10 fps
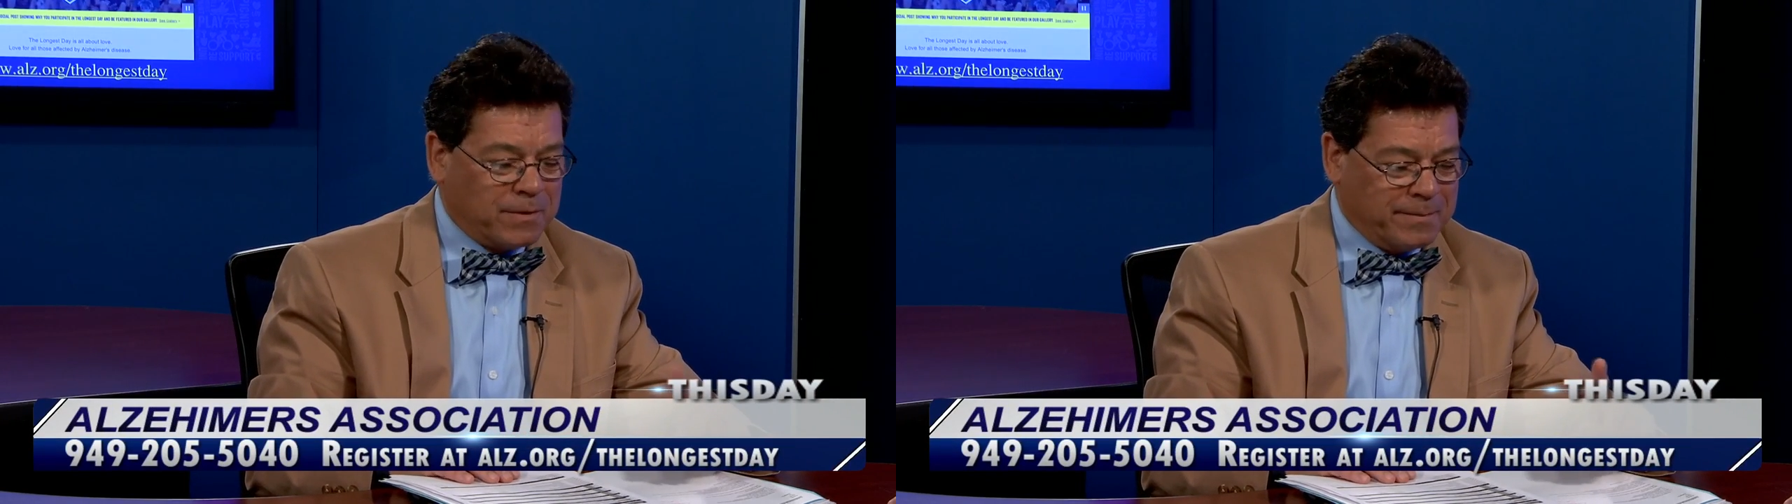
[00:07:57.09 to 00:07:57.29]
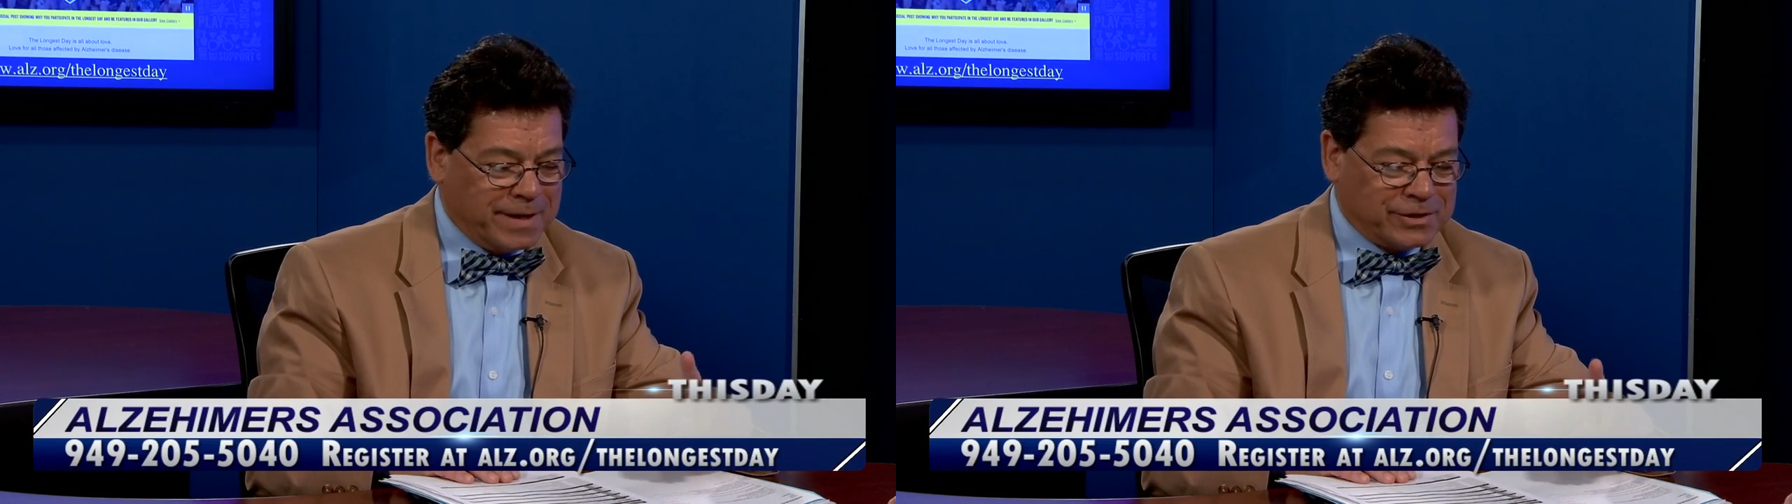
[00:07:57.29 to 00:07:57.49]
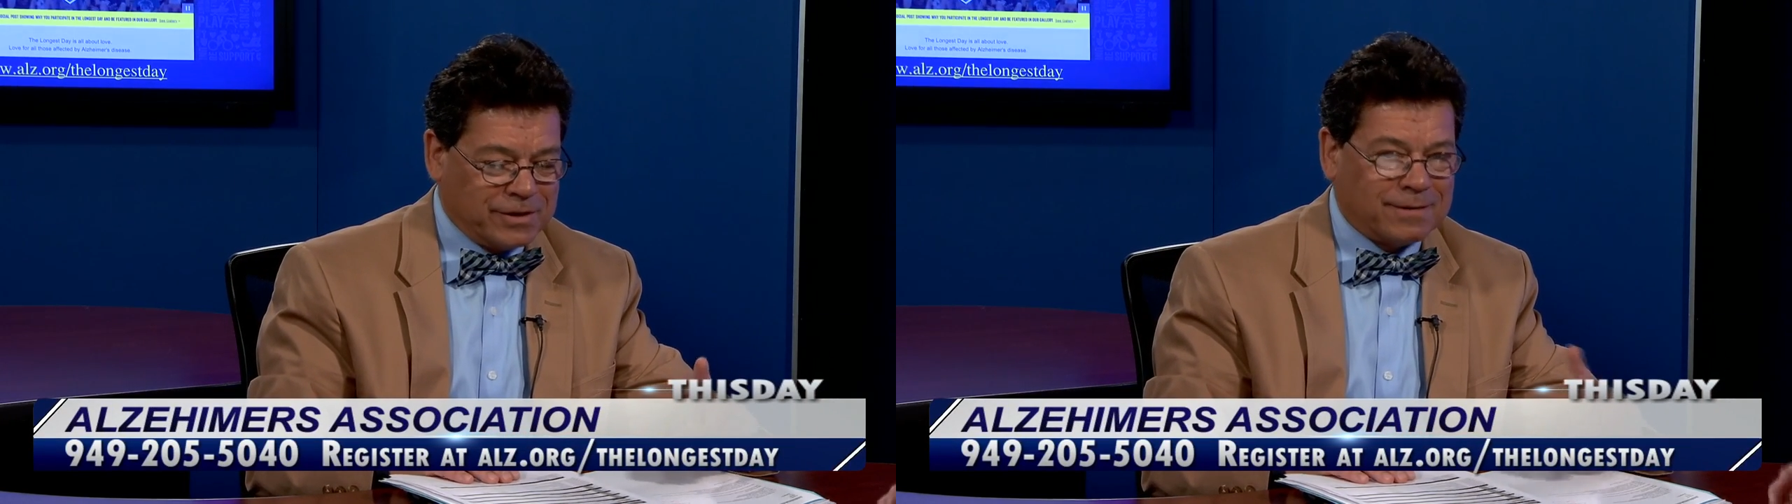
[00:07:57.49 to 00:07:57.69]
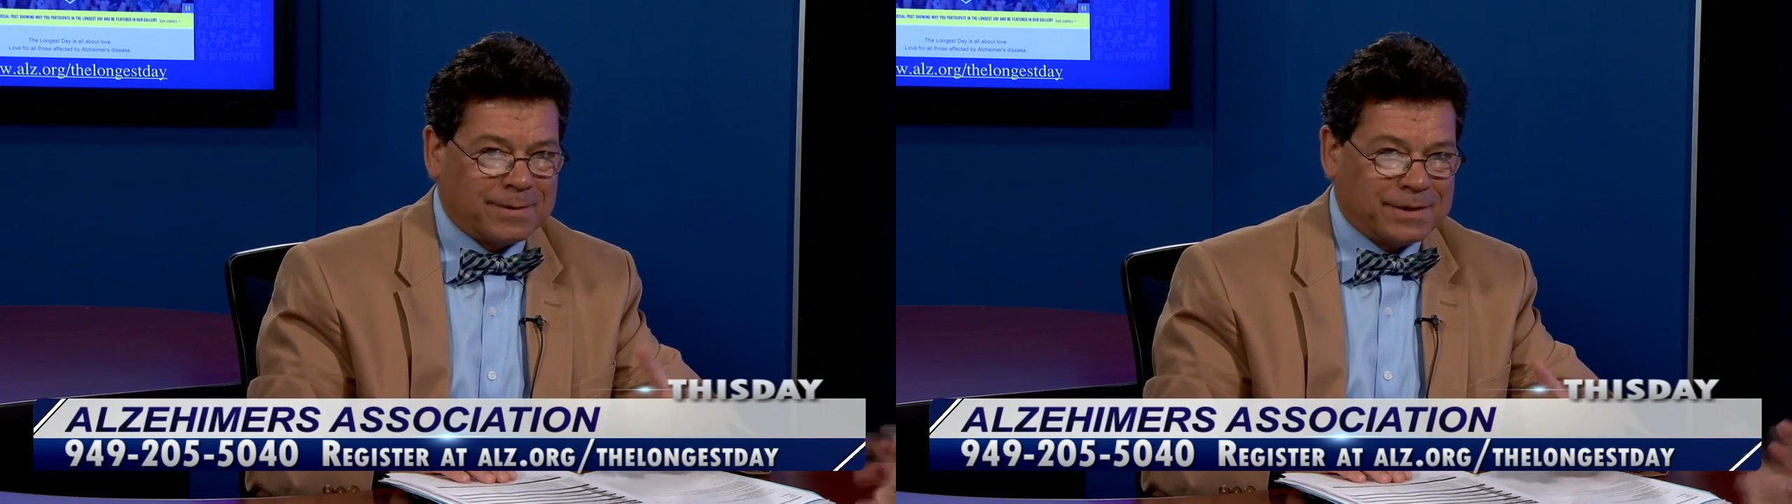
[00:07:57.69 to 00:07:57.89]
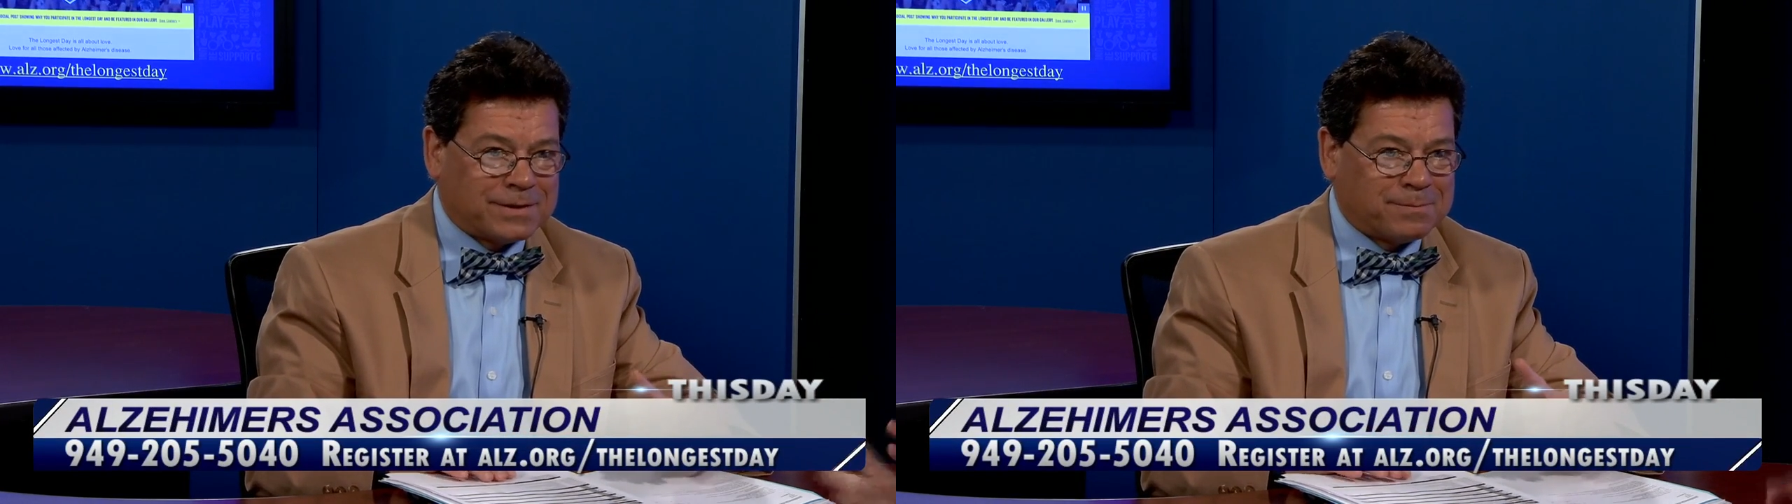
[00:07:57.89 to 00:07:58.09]
We want to make sure
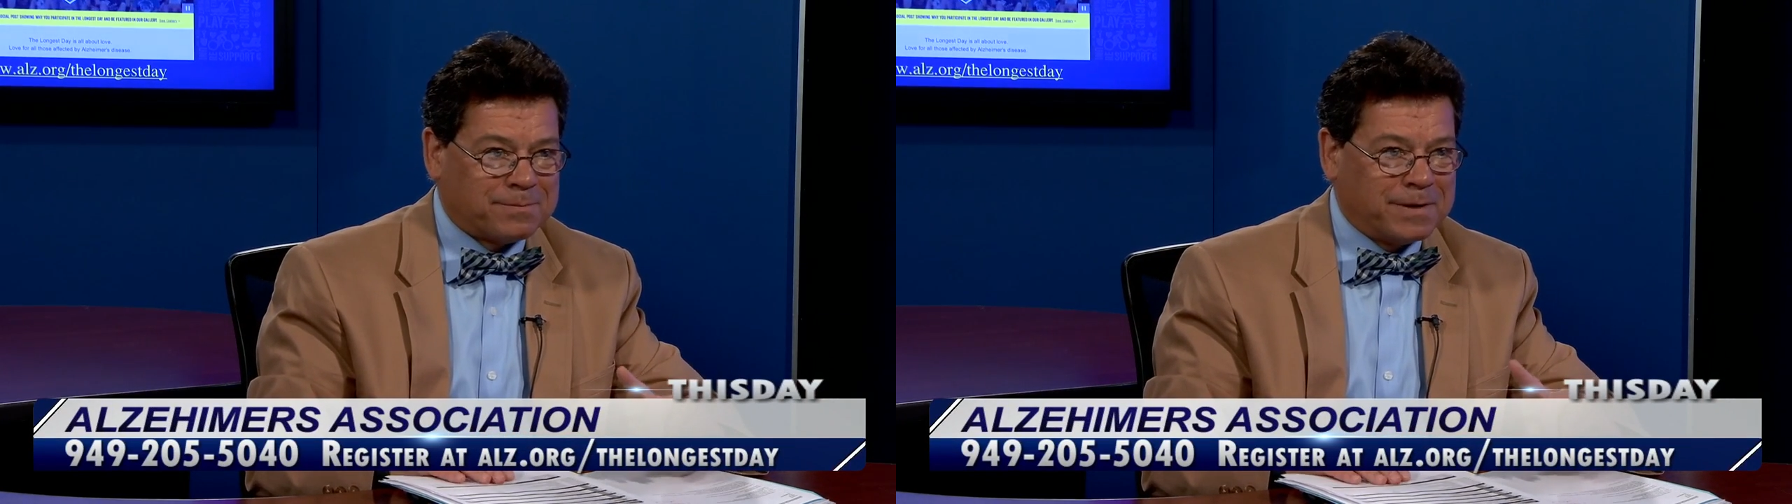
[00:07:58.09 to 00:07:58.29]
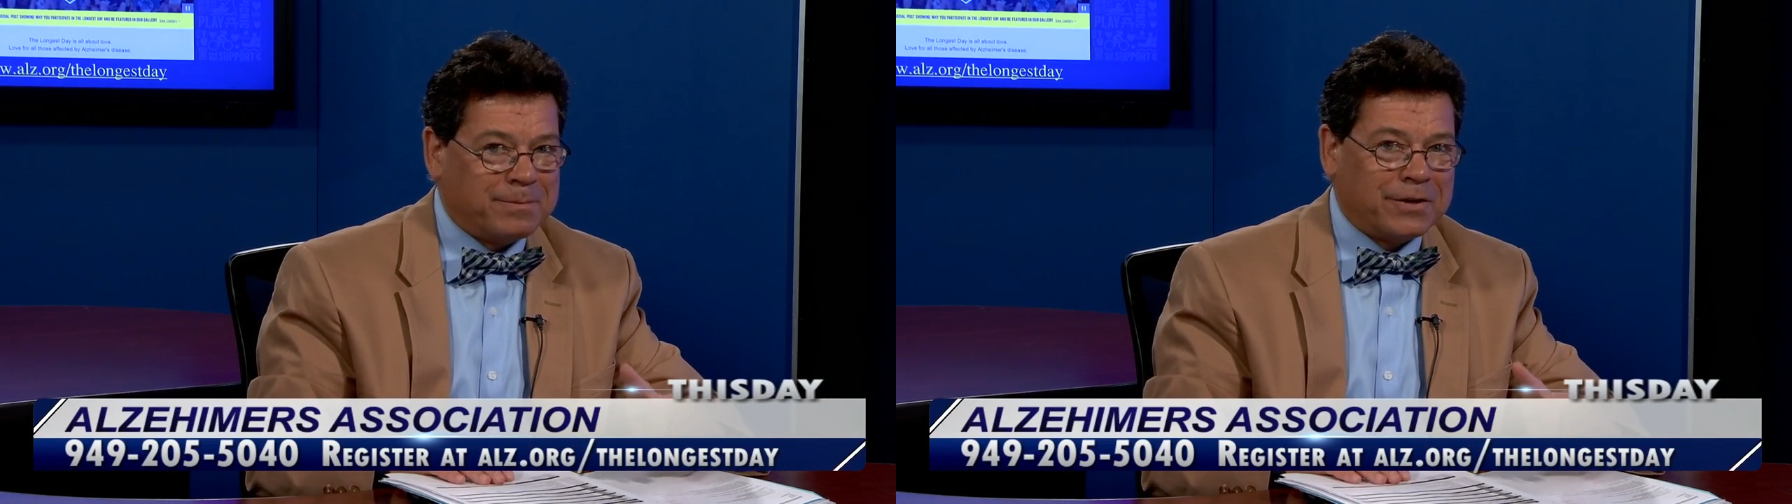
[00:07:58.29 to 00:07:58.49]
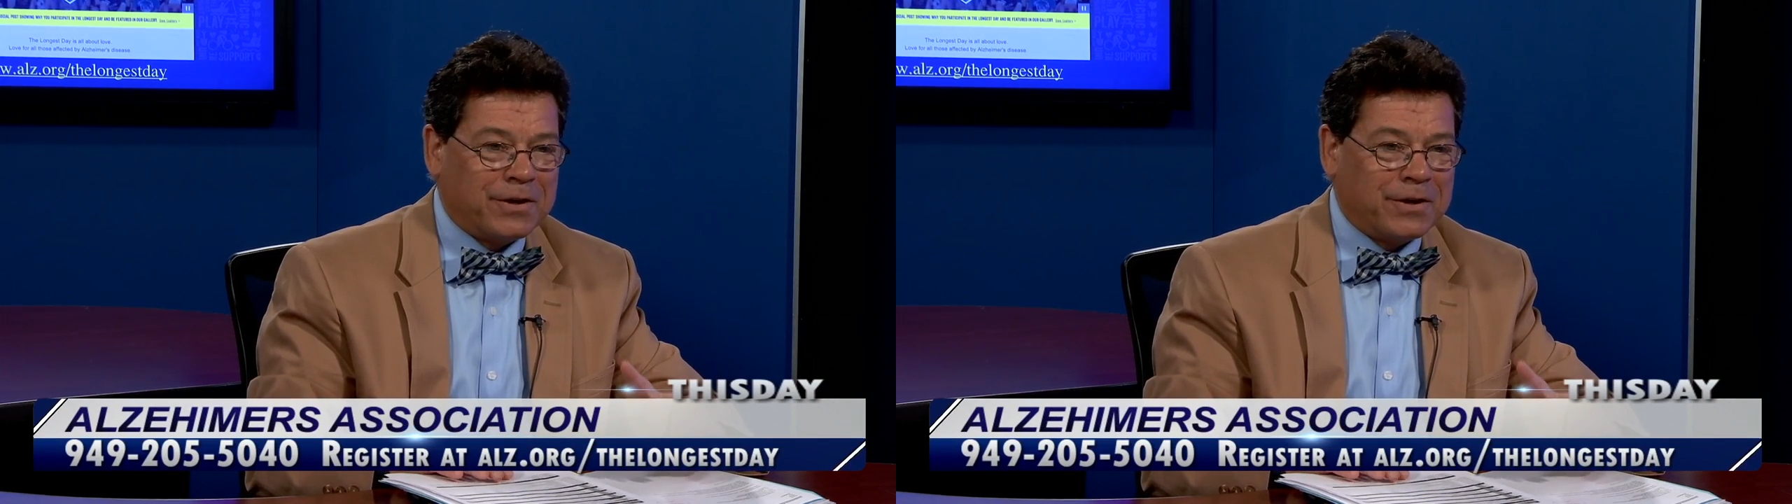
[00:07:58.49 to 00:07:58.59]
it's people yes.